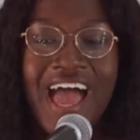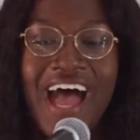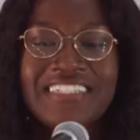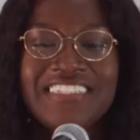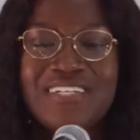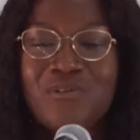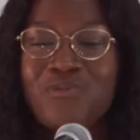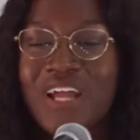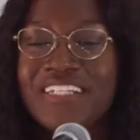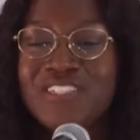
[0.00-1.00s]
I see a
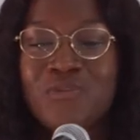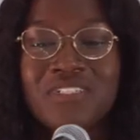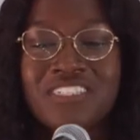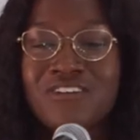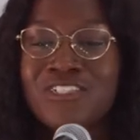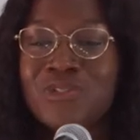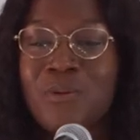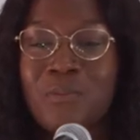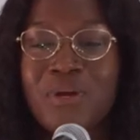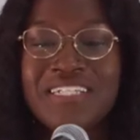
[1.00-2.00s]
race who must learn to
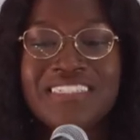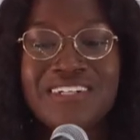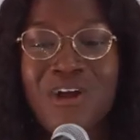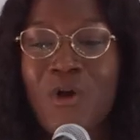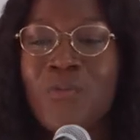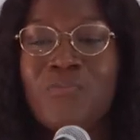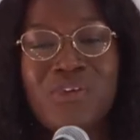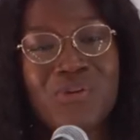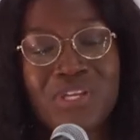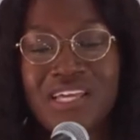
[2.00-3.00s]
embrace their own
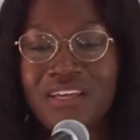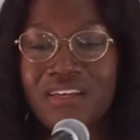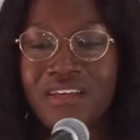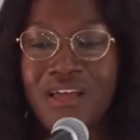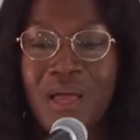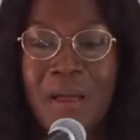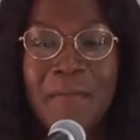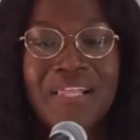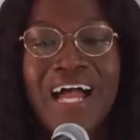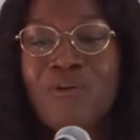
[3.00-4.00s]
beauty.
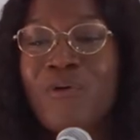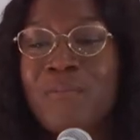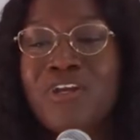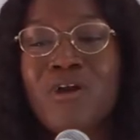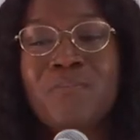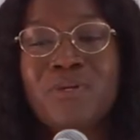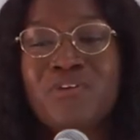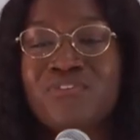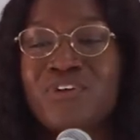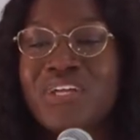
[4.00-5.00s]
Black women are
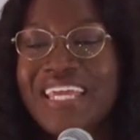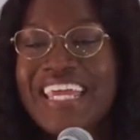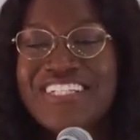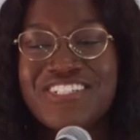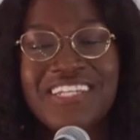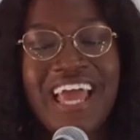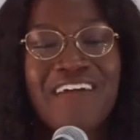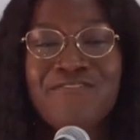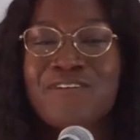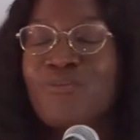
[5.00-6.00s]
beautiful, each and
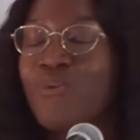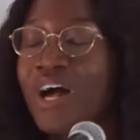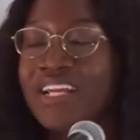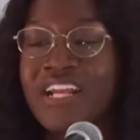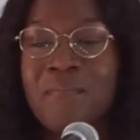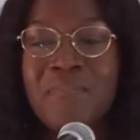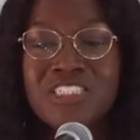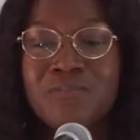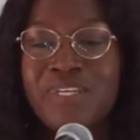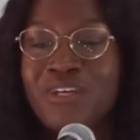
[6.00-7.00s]
every one, and it
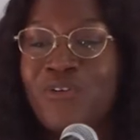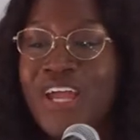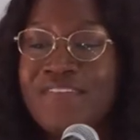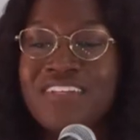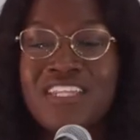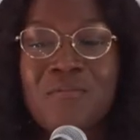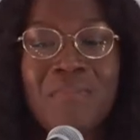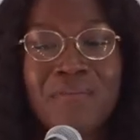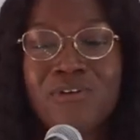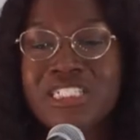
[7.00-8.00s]
must be engraved in their
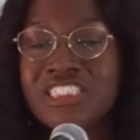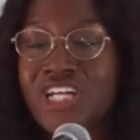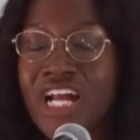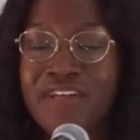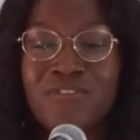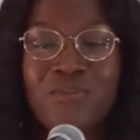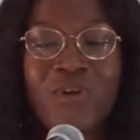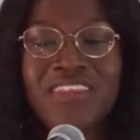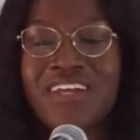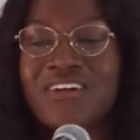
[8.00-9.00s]
memory starting from
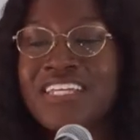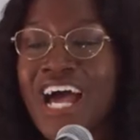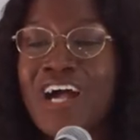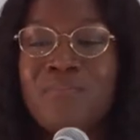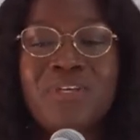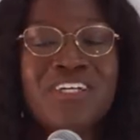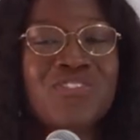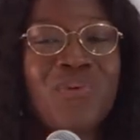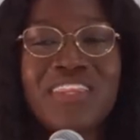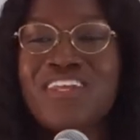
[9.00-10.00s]
when they're young, because
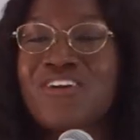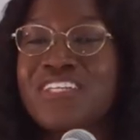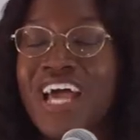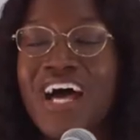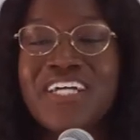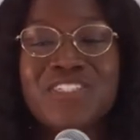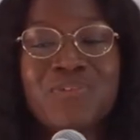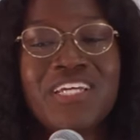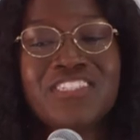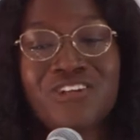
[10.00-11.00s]
when they're young is
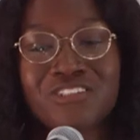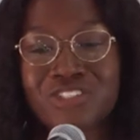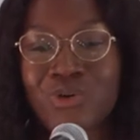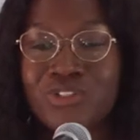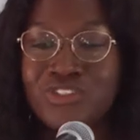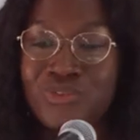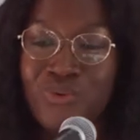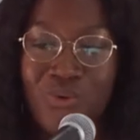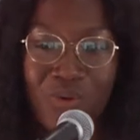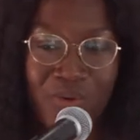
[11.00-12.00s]
when they start to go to
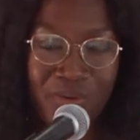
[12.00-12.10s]
school.